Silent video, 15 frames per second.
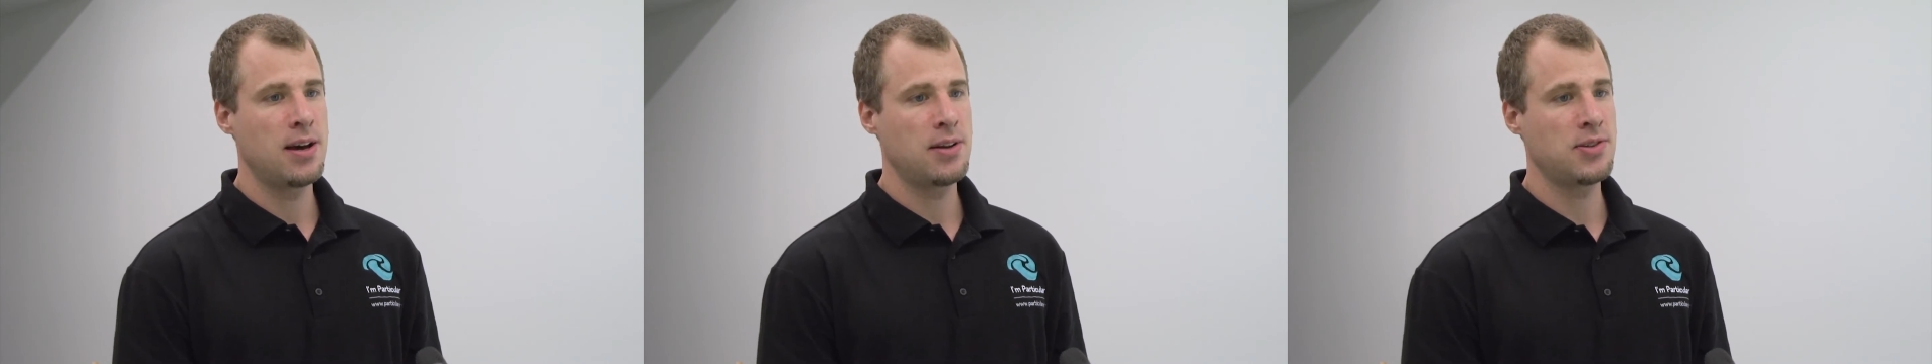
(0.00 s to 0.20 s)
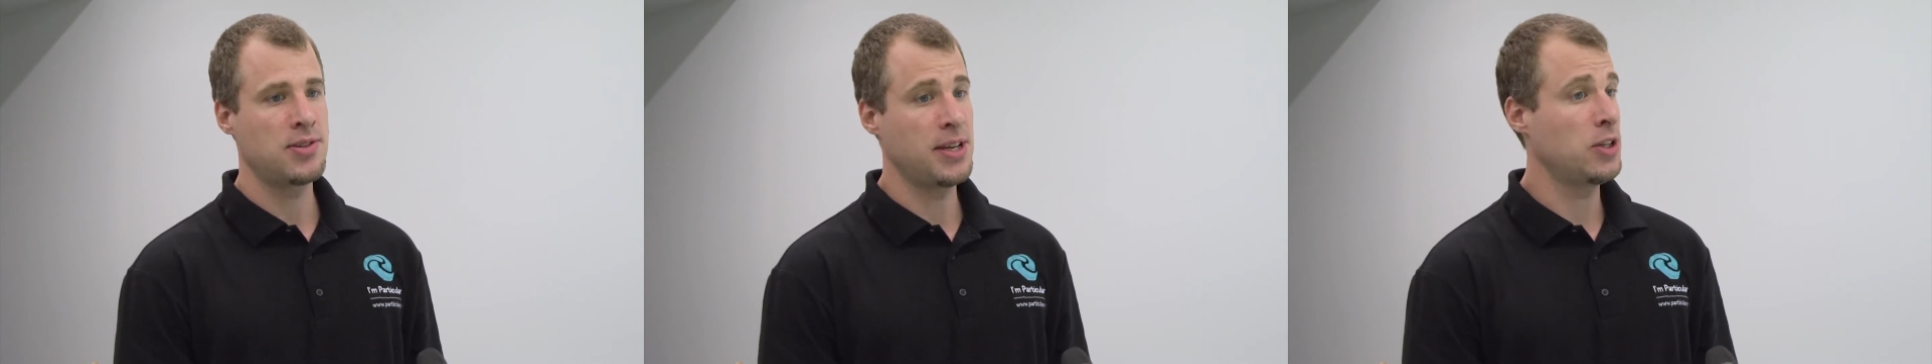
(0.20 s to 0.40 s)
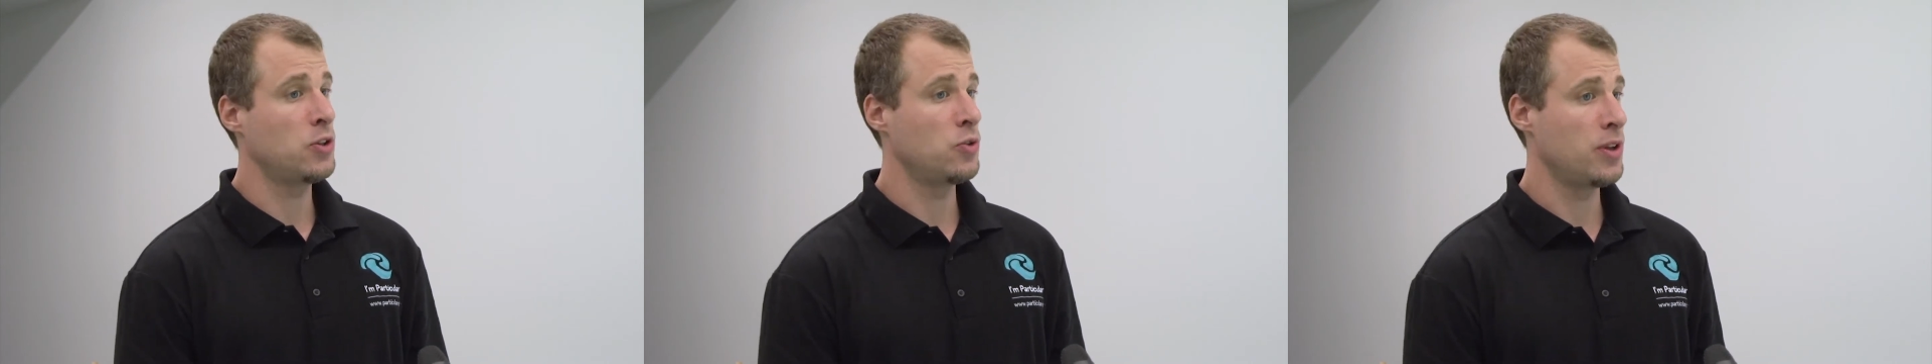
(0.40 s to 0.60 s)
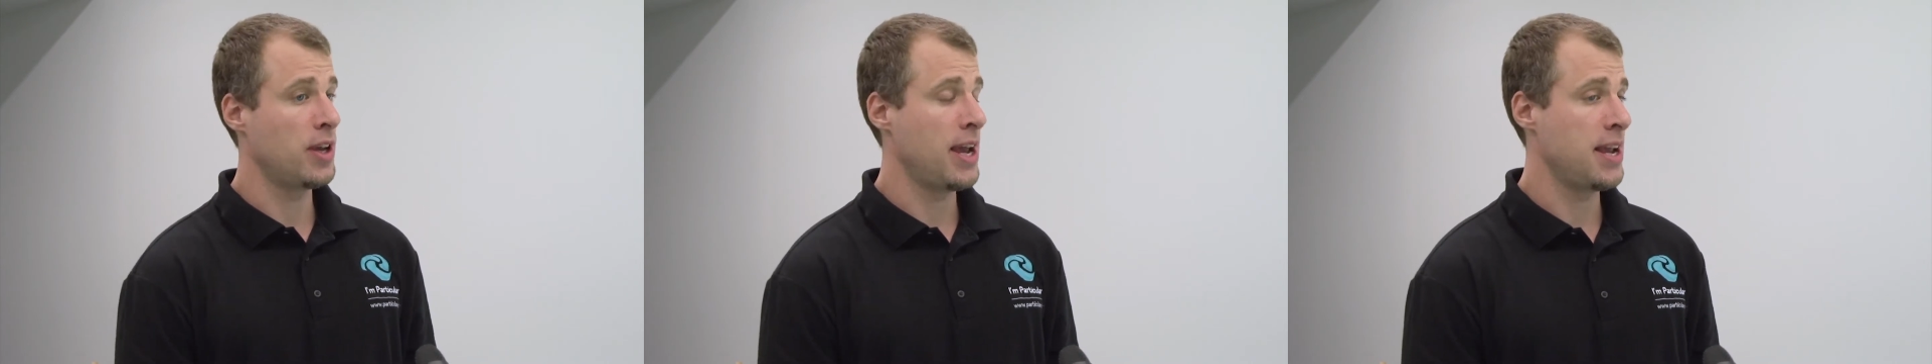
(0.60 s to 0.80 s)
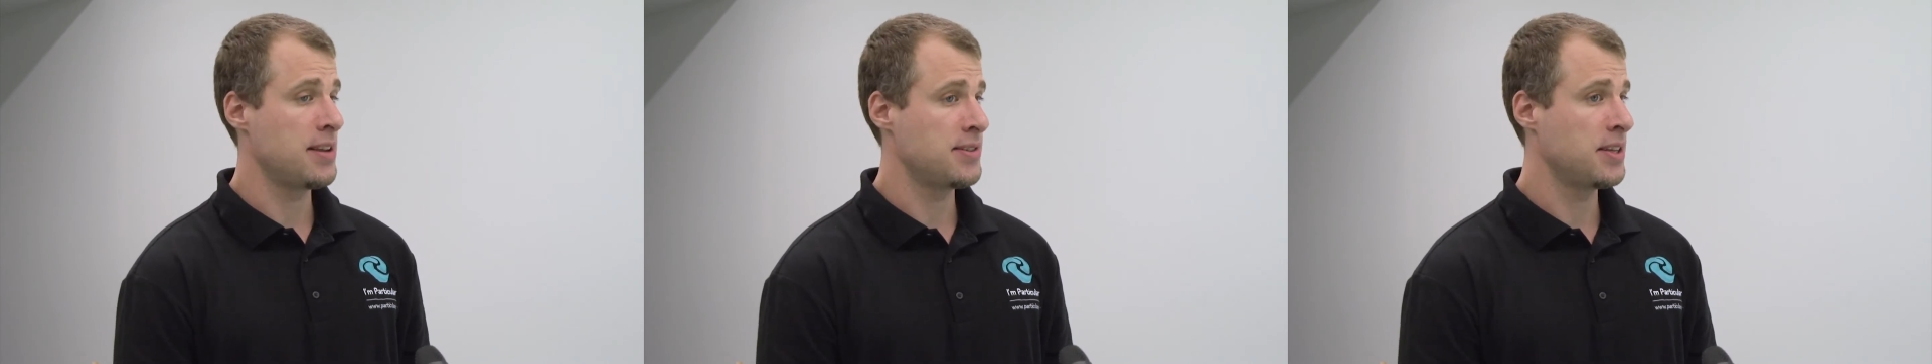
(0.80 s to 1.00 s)
Stick to the
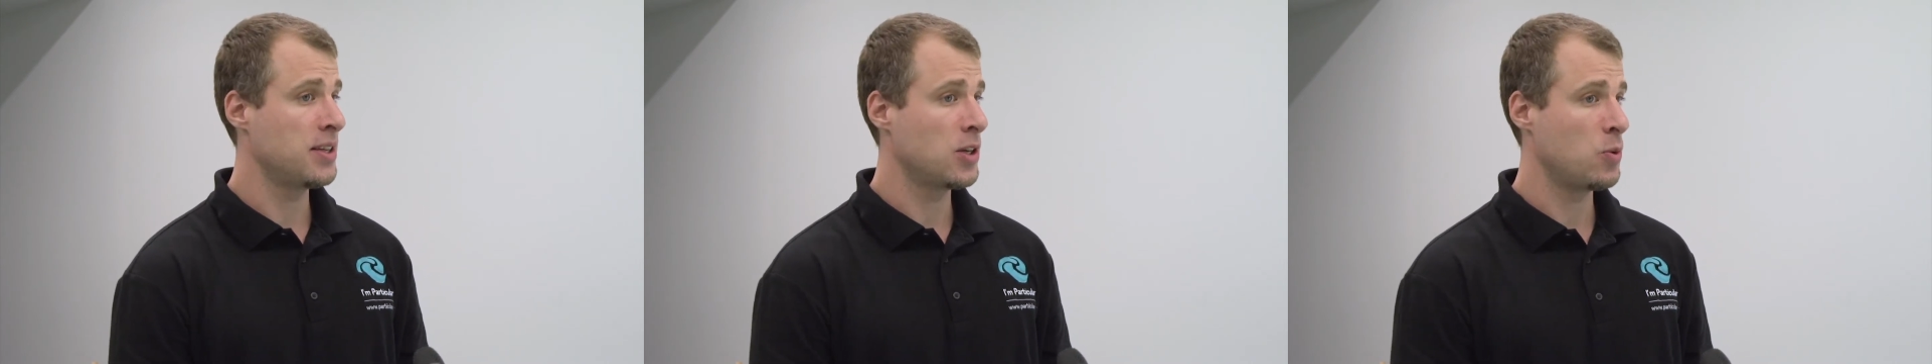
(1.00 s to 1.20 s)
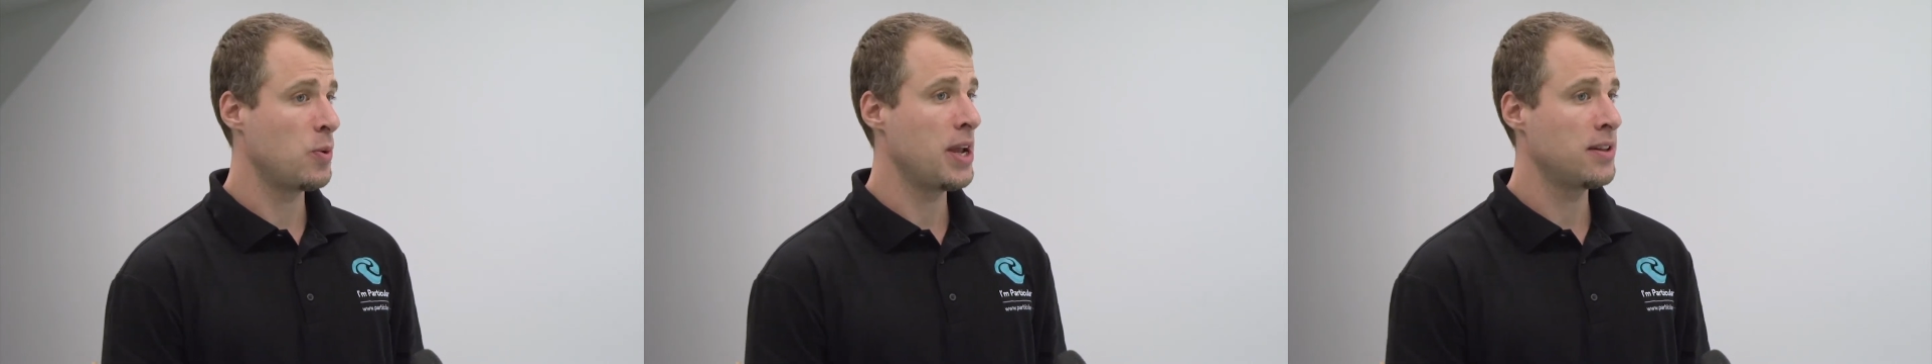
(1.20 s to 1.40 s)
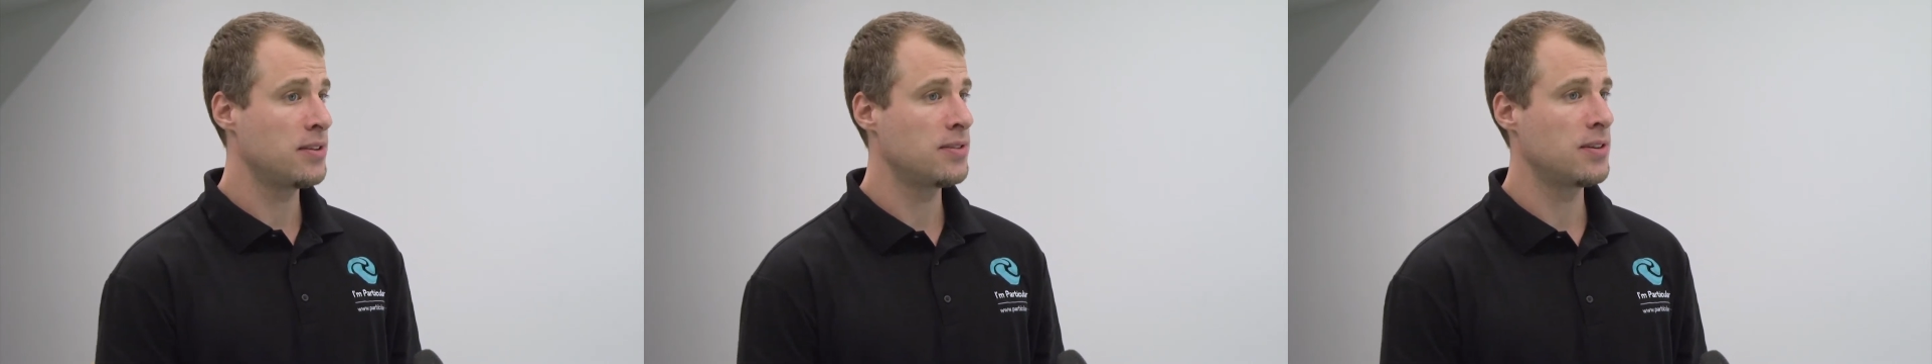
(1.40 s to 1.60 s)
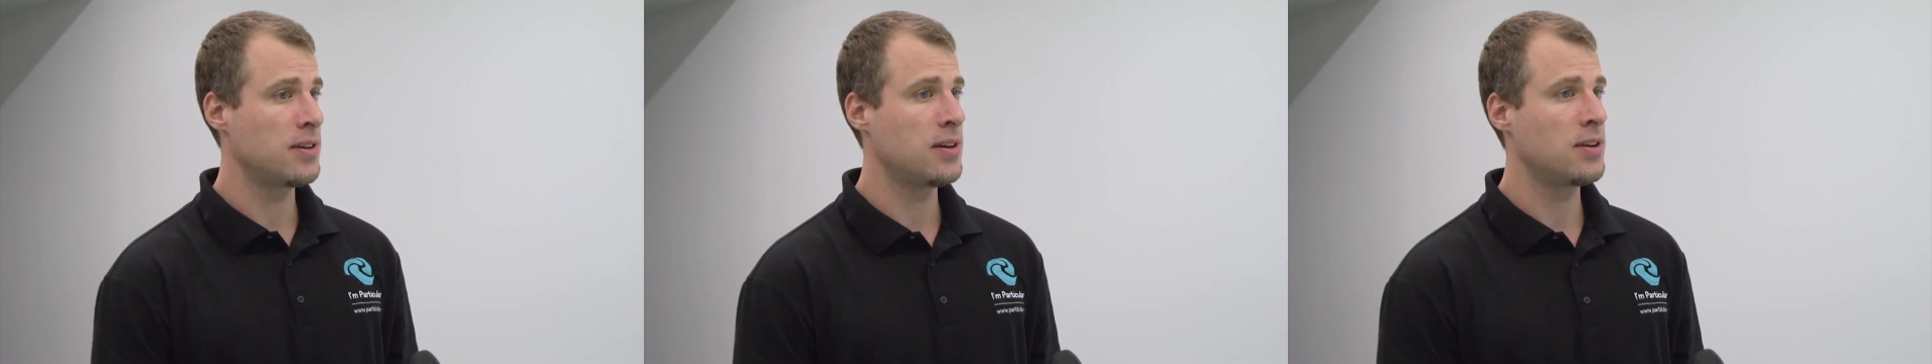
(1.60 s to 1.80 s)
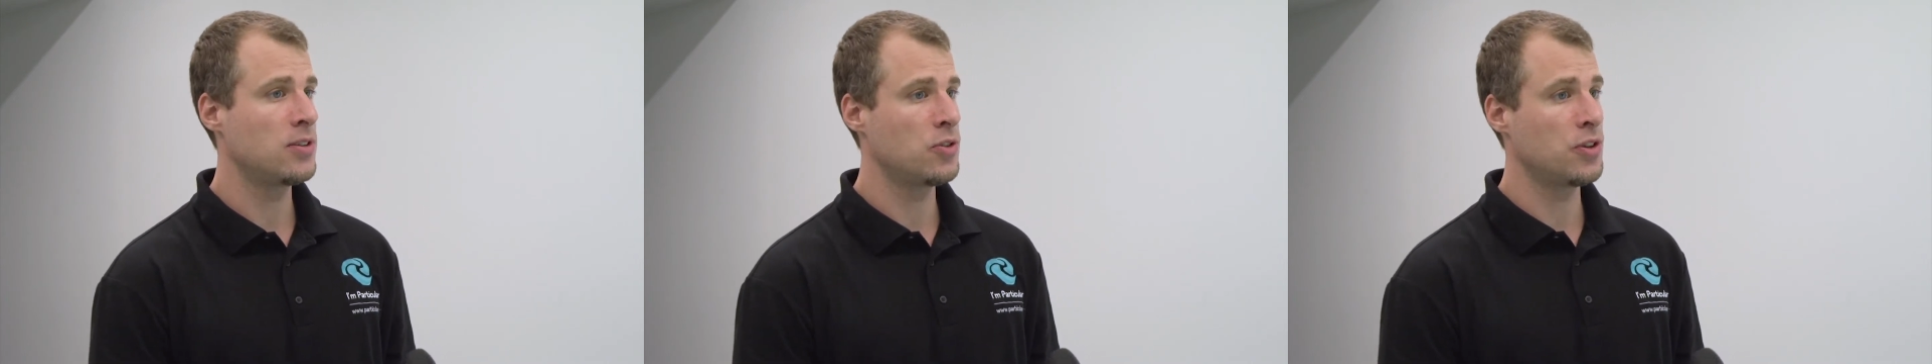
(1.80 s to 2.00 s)
async await
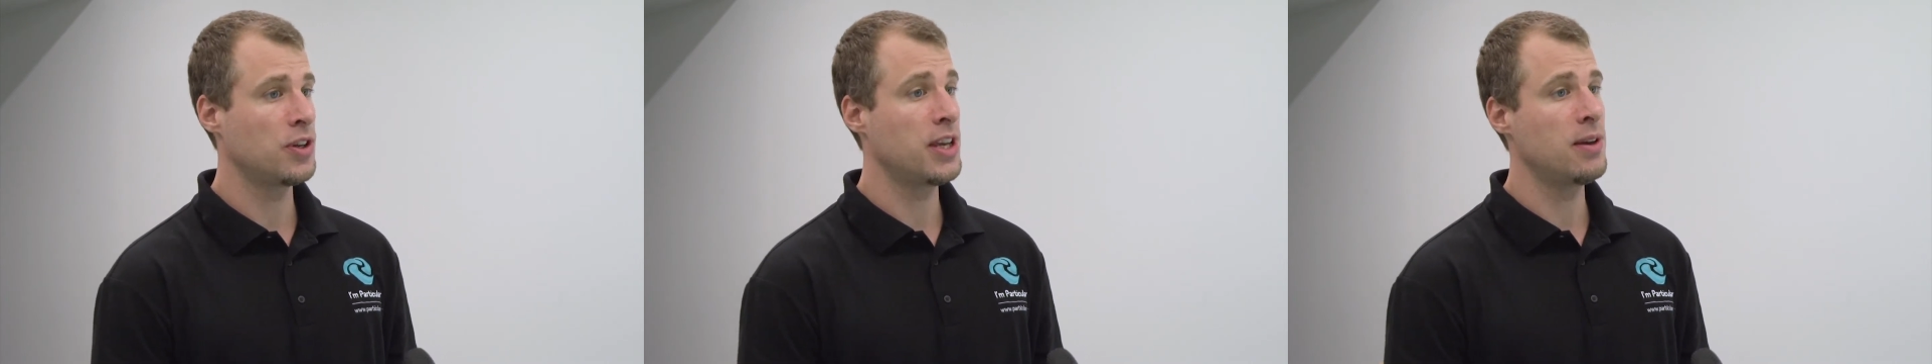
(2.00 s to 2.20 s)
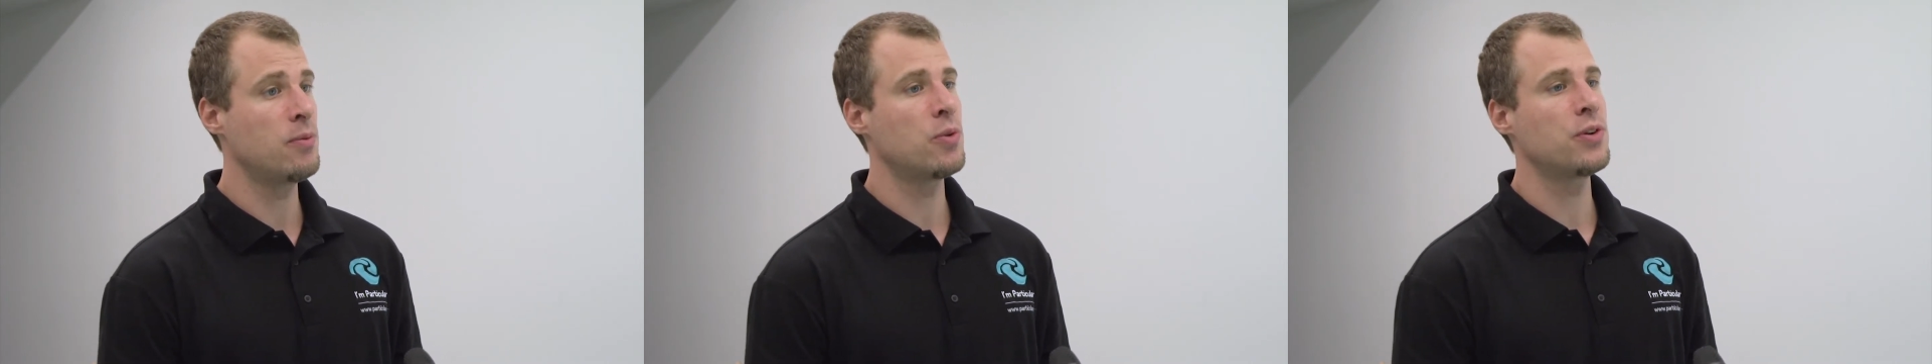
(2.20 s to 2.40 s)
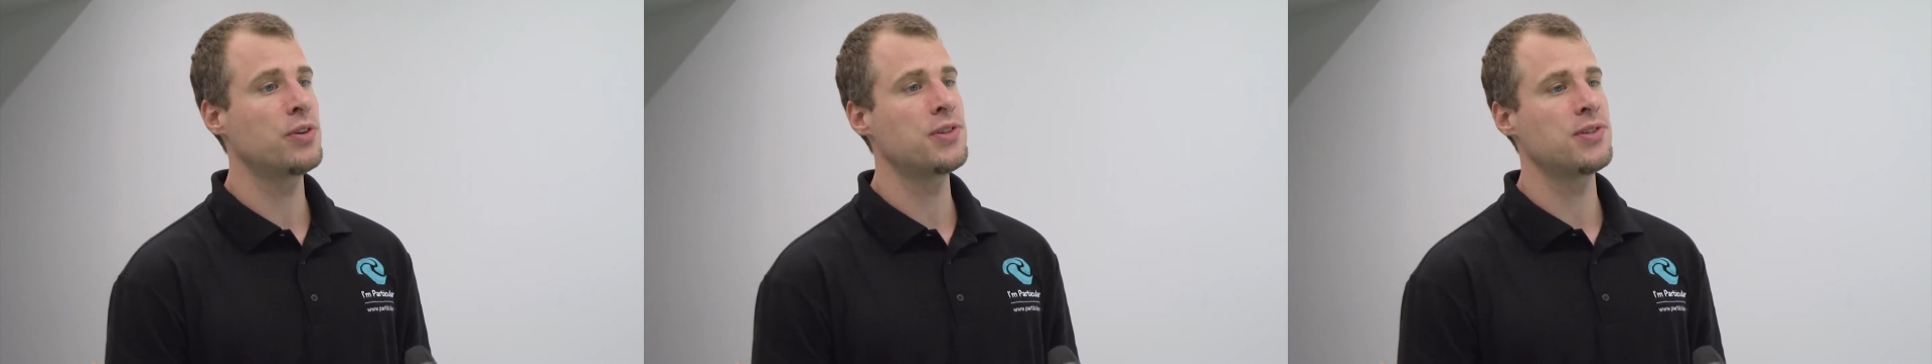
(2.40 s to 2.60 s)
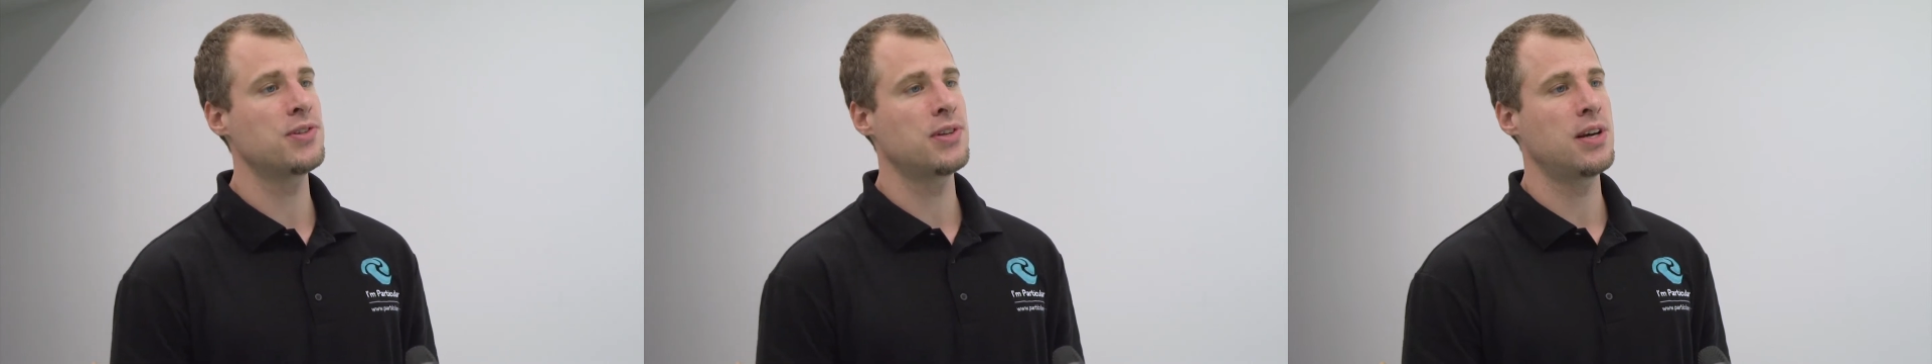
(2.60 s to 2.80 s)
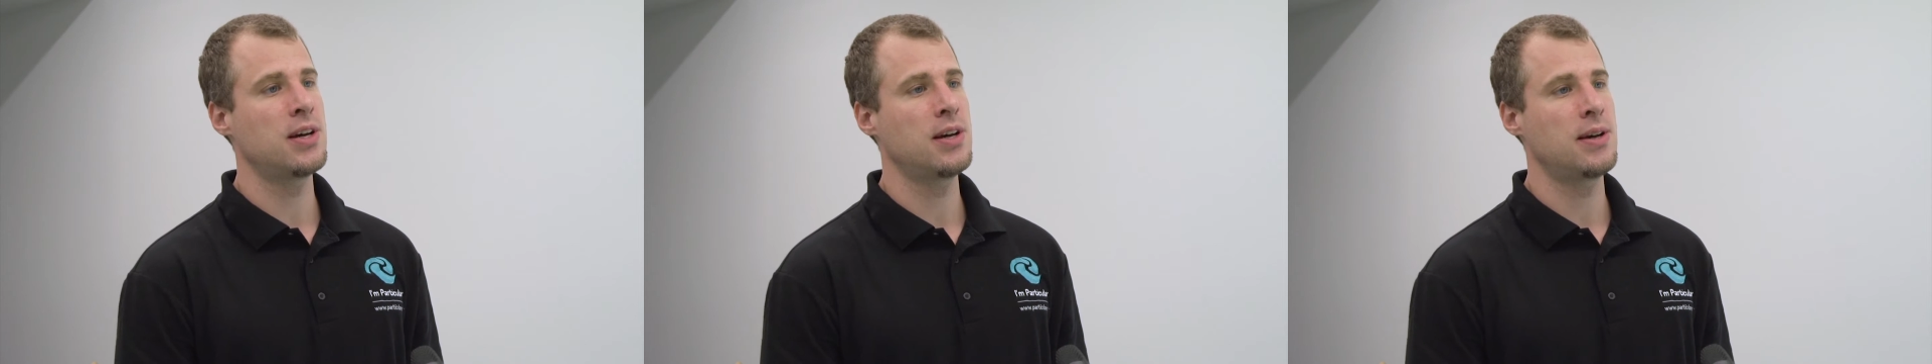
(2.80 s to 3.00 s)
to the keywords,